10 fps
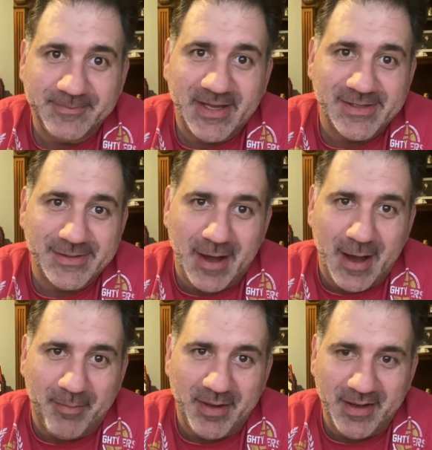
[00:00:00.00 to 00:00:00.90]

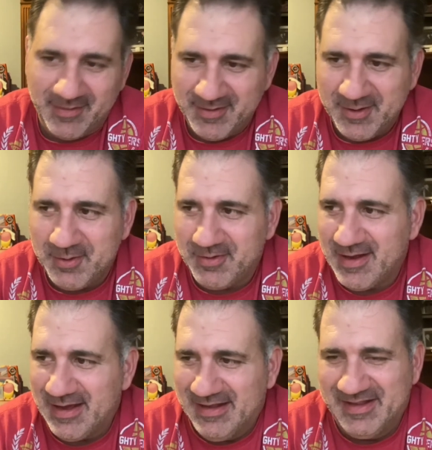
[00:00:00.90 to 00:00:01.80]
Stop it. You
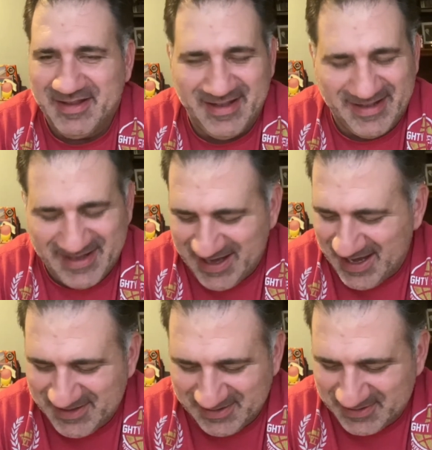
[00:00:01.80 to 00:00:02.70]

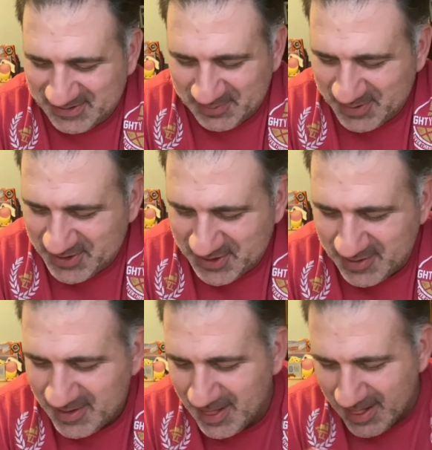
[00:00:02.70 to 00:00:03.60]
guys are so immature.
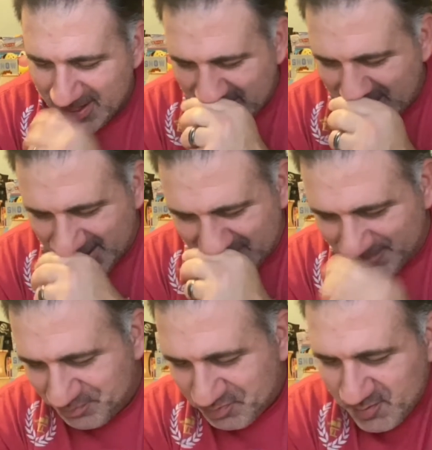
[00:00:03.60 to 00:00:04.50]

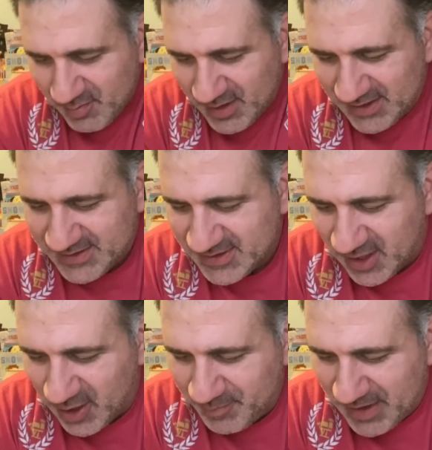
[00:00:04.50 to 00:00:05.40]
It says
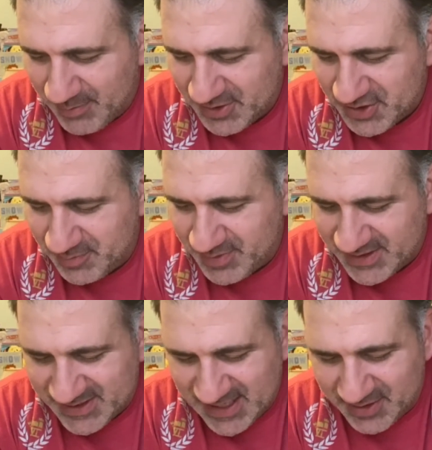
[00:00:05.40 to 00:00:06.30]
all payments should be
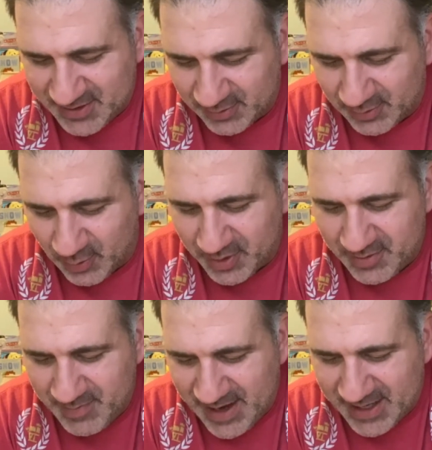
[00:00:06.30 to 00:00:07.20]
sent to Lord
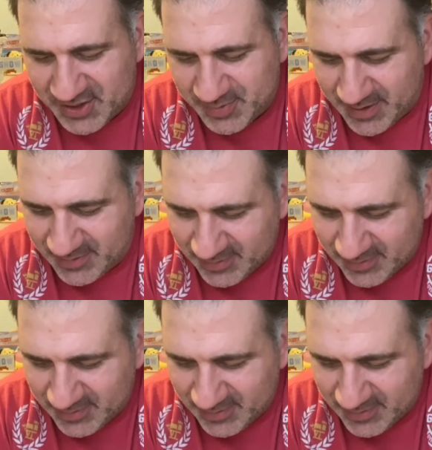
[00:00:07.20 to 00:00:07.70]
Management.